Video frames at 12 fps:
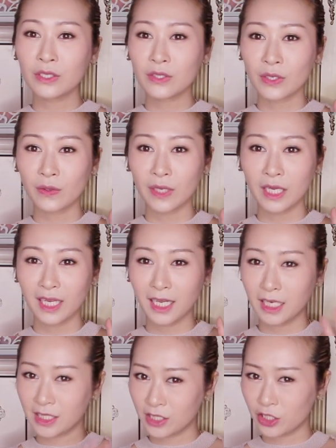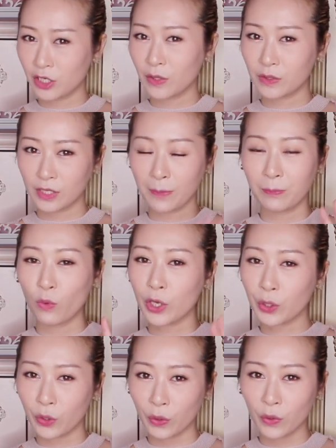so it shows up
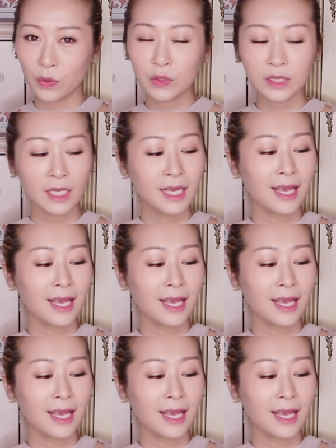more gold,